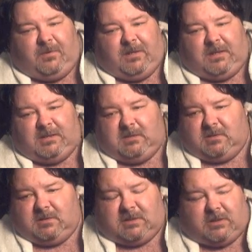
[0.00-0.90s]
Friggin'
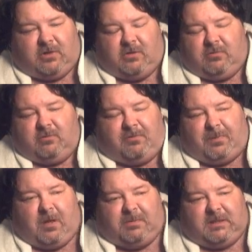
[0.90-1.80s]
the current
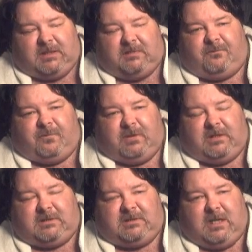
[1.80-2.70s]
Republican
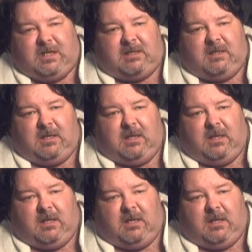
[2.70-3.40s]
friggin' thing,